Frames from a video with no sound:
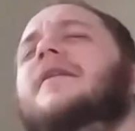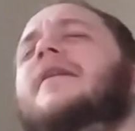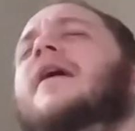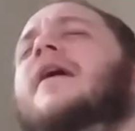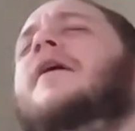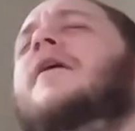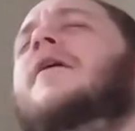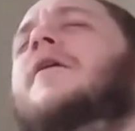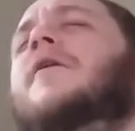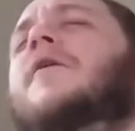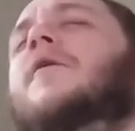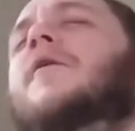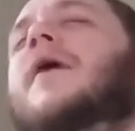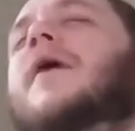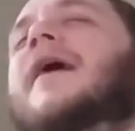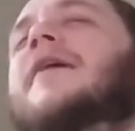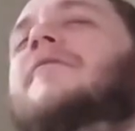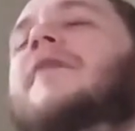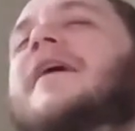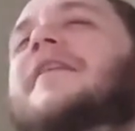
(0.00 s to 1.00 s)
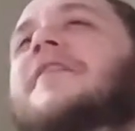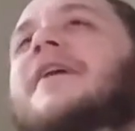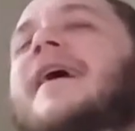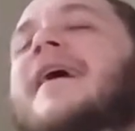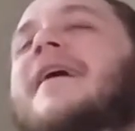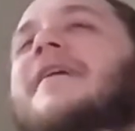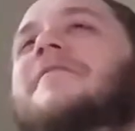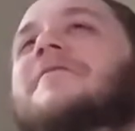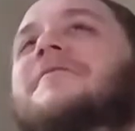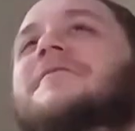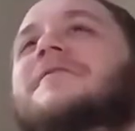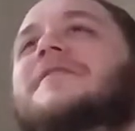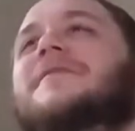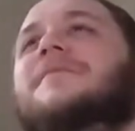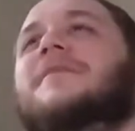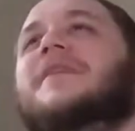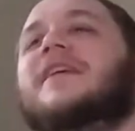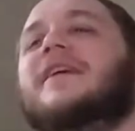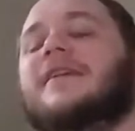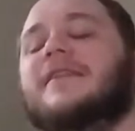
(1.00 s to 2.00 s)
that we no, use? No, I'd rather have
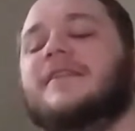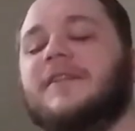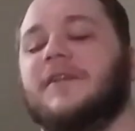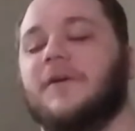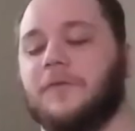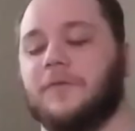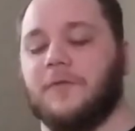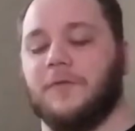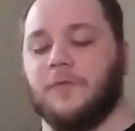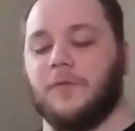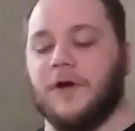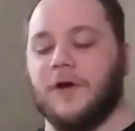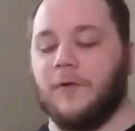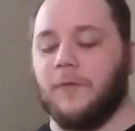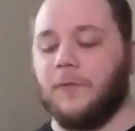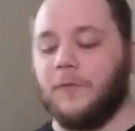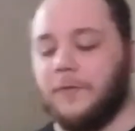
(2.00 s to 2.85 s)
so where